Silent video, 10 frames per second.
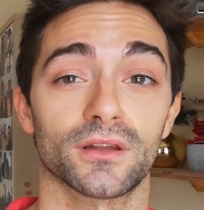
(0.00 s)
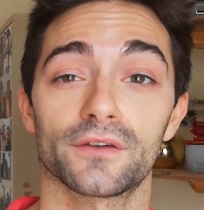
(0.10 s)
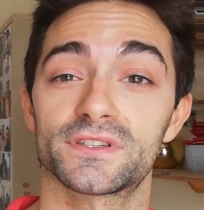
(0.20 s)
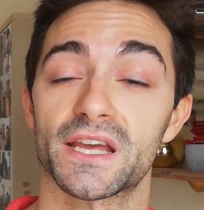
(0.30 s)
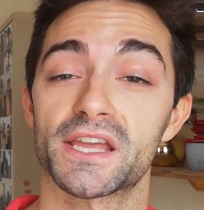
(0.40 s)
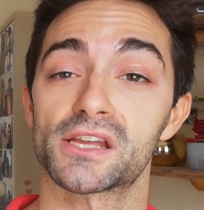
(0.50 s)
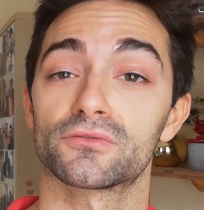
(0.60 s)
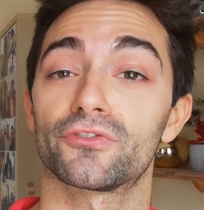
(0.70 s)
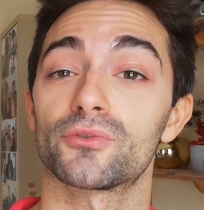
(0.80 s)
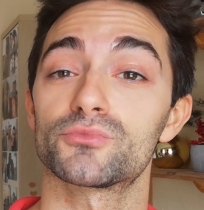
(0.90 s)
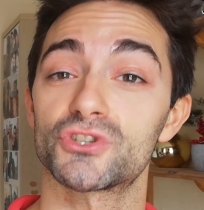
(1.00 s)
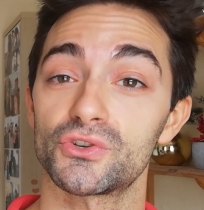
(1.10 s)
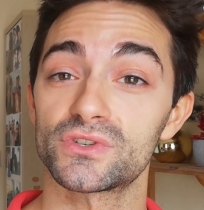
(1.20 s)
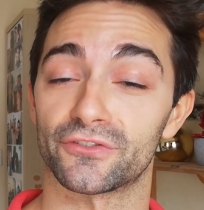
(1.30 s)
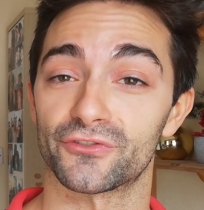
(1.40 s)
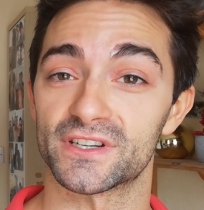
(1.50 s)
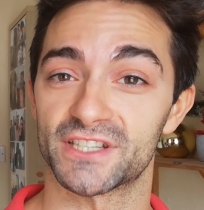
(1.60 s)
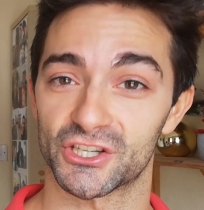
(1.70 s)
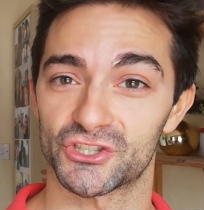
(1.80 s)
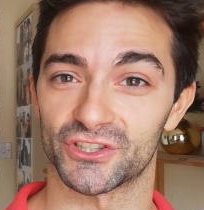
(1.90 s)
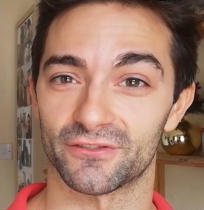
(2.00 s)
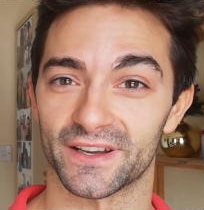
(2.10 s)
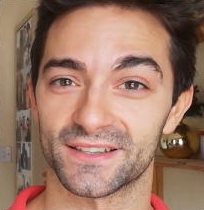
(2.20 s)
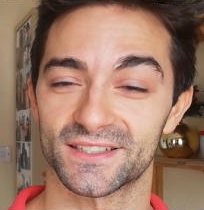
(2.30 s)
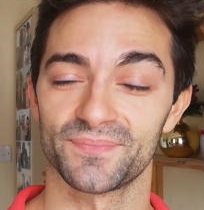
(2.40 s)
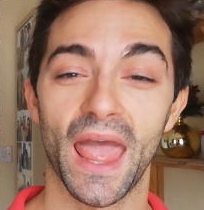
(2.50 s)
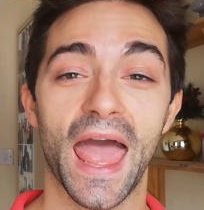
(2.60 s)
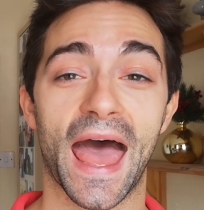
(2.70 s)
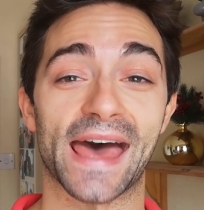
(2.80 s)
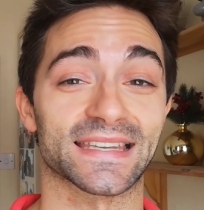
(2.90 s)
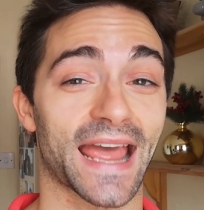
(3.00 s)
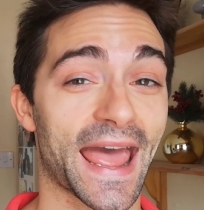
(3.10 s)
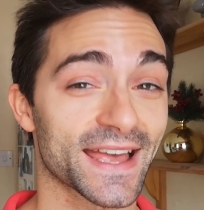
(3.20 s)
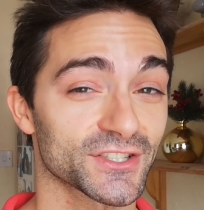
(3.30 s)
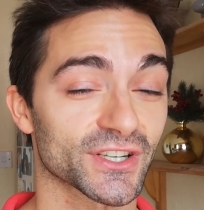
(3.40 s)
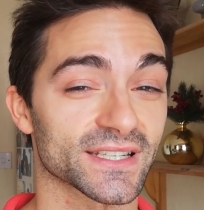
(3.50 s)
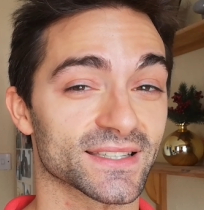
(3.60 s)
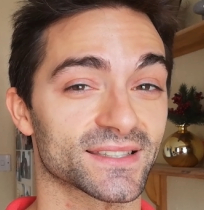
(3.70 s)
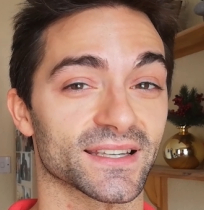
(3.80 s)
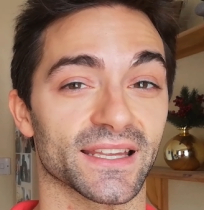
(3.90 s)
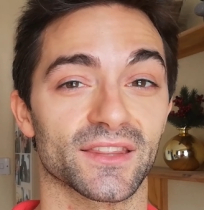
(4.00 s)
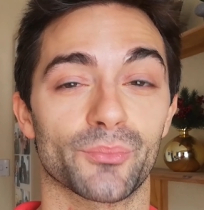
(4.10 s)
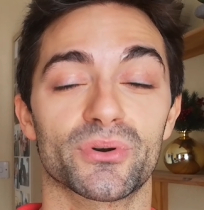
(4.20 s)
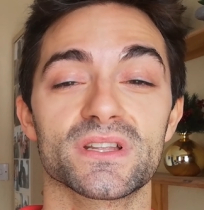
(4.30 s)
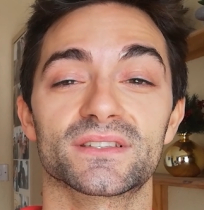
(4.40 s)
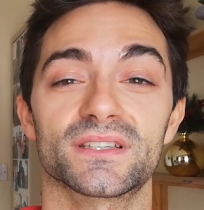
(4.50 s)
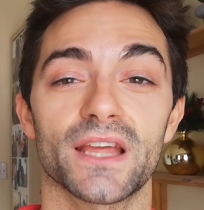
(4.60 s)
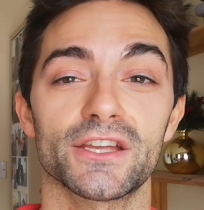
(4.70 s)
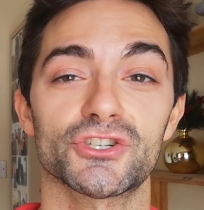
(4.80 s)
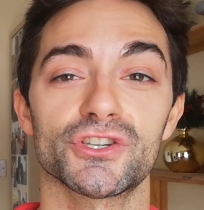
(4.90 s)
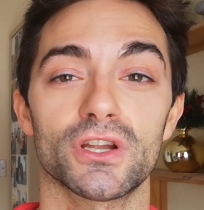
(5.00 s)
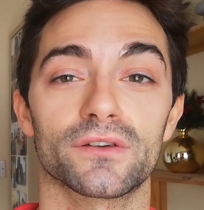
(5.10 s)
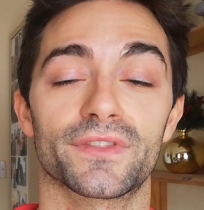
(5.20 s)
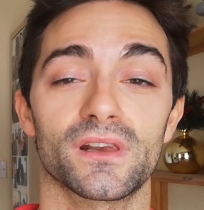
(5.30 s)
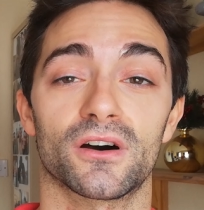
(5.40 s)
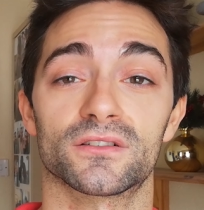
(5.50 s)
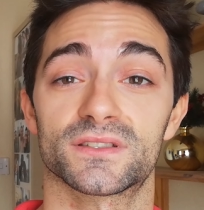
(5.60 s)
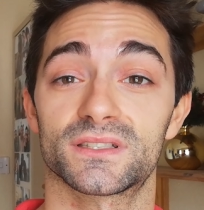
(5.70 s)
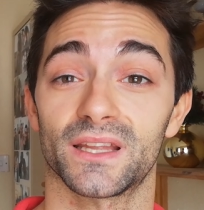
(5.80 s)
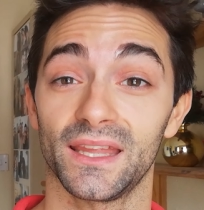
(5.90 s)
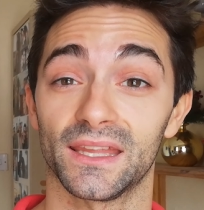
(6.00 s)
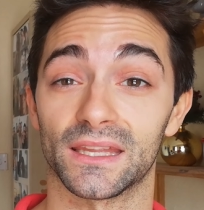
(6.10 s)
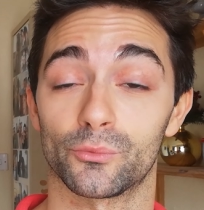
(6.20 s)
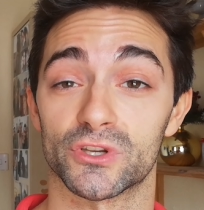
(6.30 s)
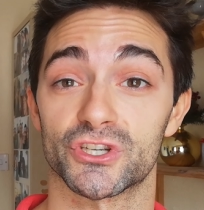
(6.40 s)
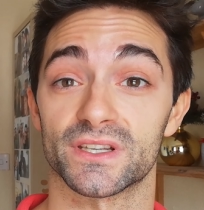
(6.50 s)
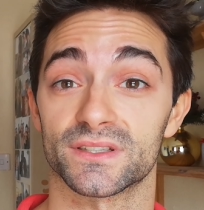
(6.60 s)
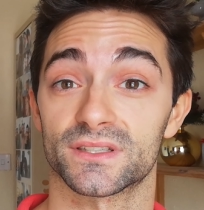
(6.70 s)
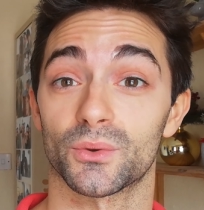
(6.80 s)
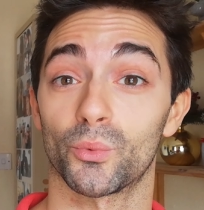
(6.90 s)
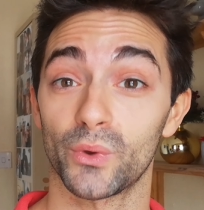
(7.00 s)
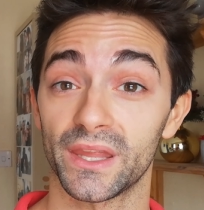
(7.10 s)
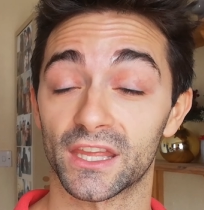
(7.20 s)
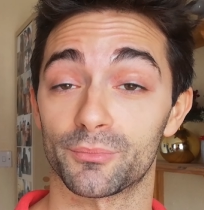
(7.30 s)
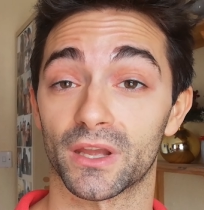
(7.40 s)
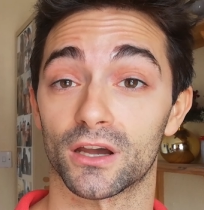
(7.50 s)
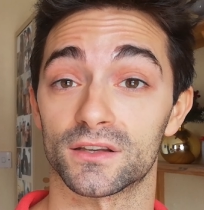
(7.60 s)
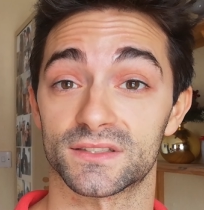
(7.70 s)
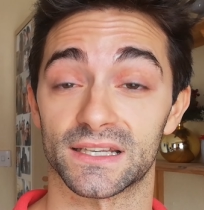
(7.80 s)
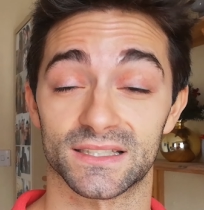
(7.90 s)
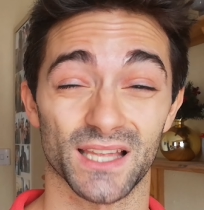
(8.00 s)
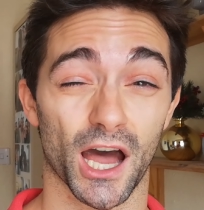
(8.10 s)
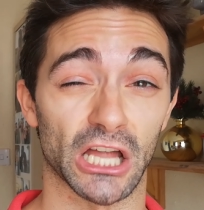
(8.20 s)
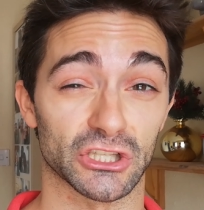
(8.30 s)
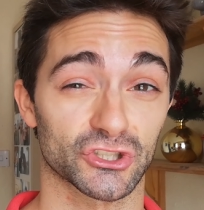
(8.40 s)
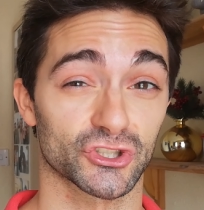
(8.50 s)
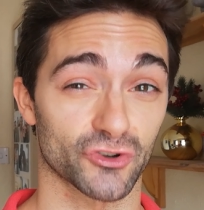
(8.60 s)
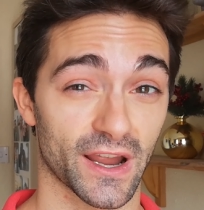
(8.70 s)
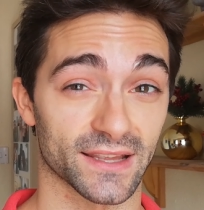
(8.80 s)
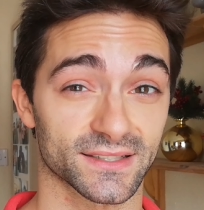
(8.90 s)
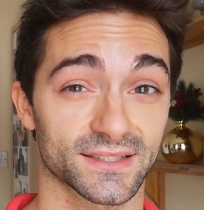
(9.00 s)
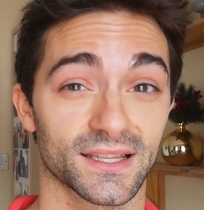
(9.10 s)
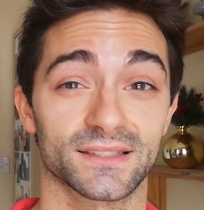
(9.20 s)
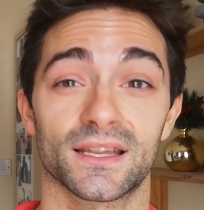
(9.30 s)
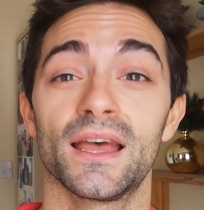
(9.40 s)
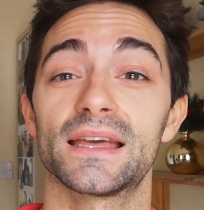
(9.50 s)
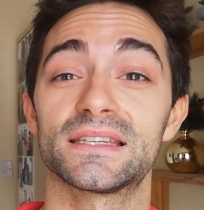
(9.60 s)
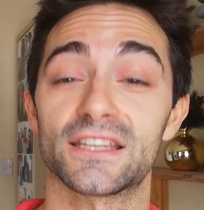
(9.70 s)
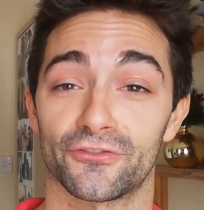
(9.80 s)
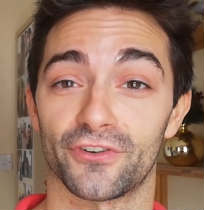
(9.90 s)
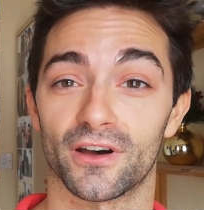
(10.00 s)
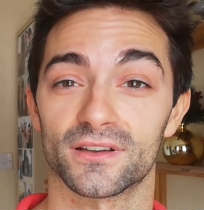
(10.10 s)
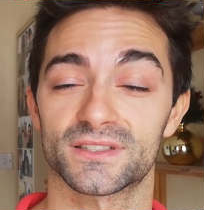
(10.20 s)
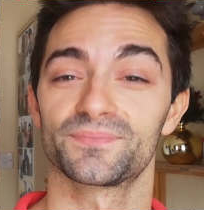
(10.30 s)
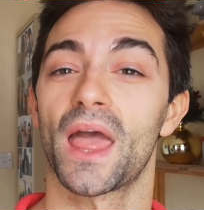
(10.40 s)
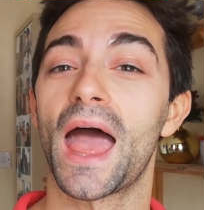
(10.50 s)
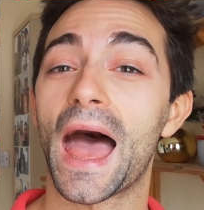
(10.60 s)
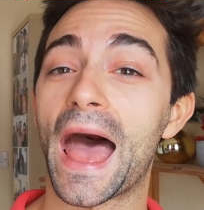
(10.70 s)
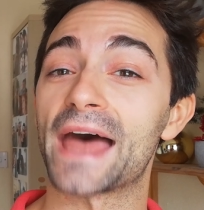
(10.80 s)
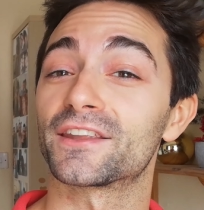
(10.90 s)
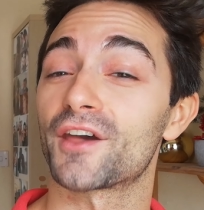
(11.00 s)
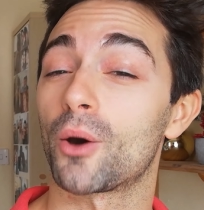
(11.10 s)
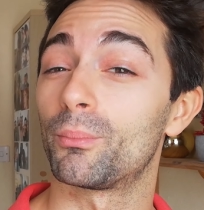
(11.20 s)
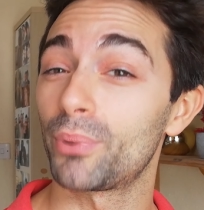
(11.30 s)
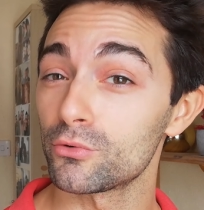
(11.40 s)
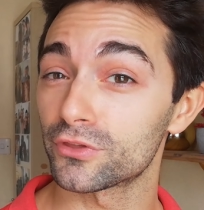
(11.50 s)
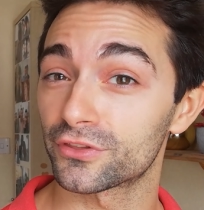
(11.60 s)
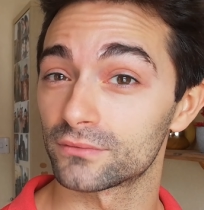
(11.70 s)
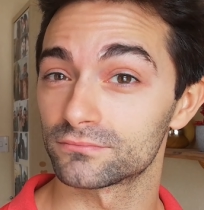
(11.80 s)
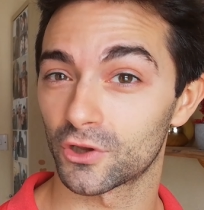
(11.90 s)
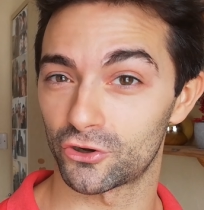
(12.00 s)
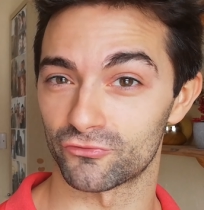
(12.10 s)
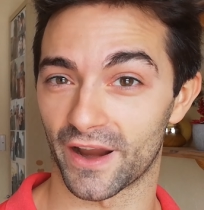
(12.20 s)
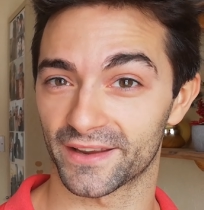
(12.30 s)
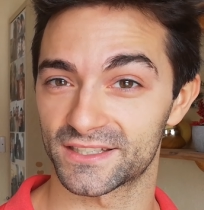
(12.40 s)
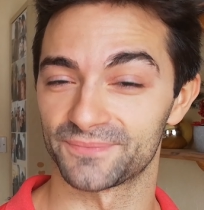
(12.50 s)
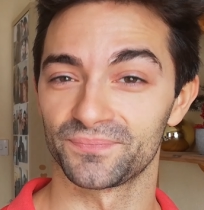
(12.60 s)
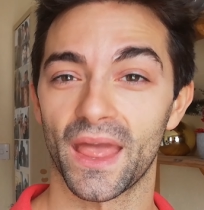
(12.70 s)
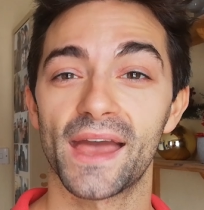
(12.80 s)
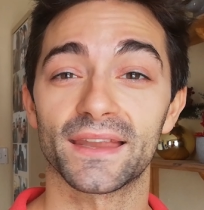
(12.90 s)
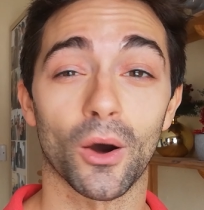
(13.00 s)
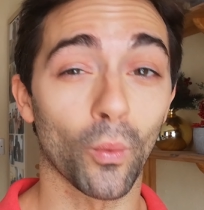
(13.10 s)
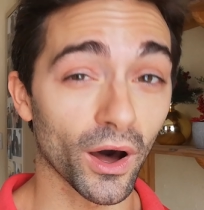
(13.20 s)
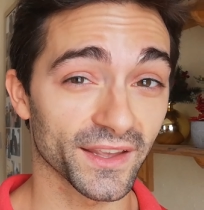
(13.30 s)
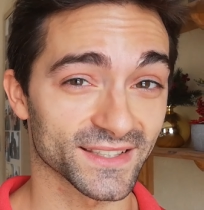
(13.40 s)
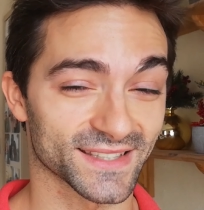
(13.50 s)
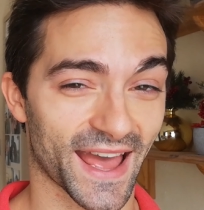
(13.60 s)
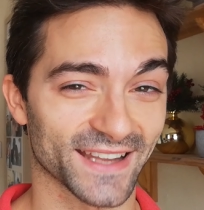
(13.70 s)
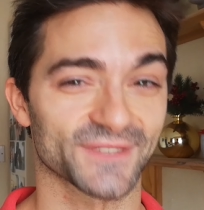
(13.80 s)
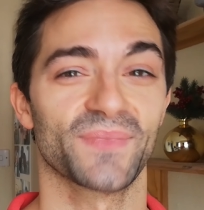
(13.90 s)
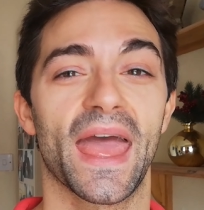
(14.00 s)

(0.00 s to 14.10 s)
that I've taken from two different dictionaries. And as you can see, the pronunciation of the last E, which is weak because it's unstressed, differs, and they are both correct. Now, why is that?